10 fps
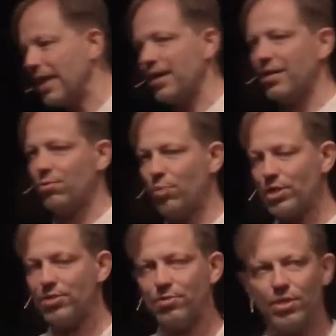
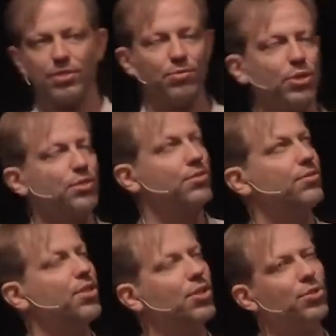watch
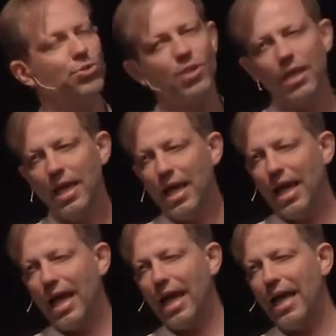the news,
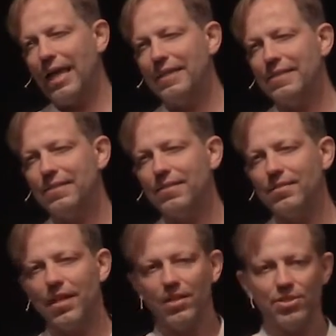and
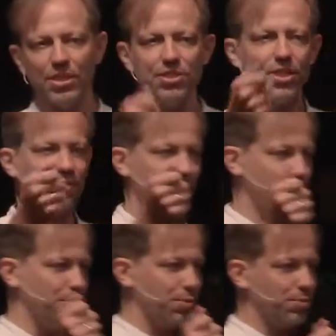there is an
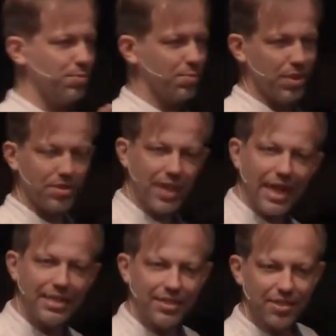interview with a
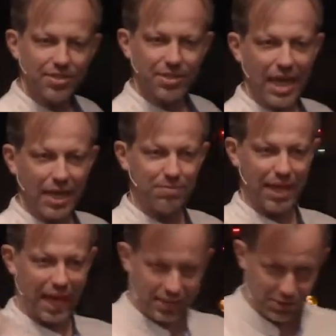scientist named
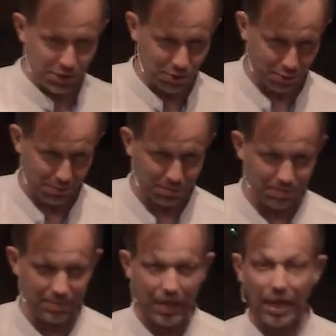Andrew.
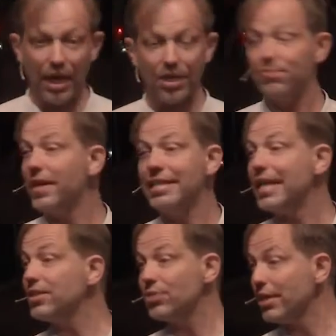You find Andrews